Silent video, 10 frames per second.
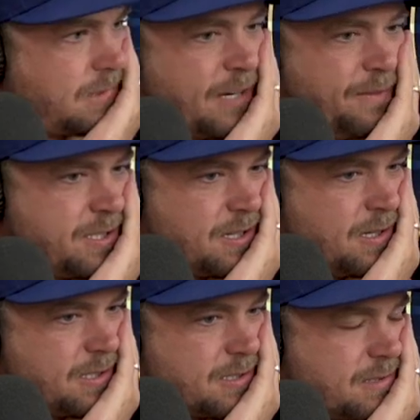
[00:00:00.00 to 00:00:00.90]
Every
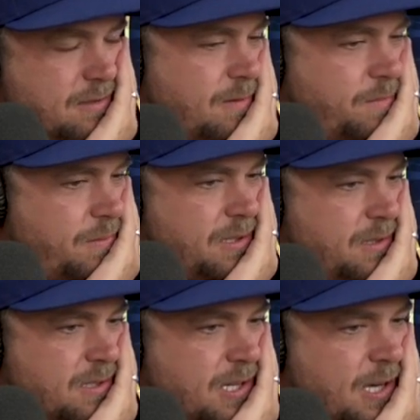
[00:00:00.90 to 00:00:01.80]
song is in
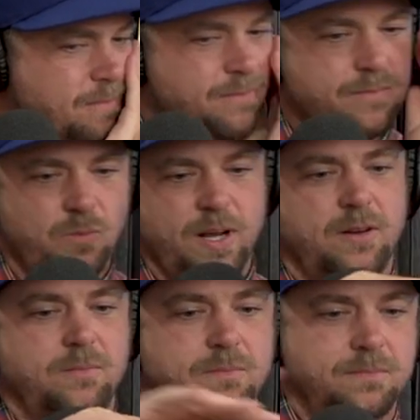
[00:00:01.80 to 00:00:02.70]
the same
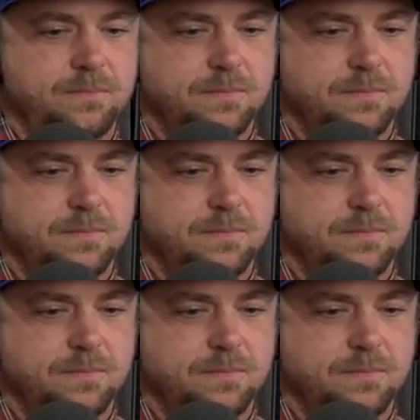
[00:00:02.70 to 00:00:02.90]
realm.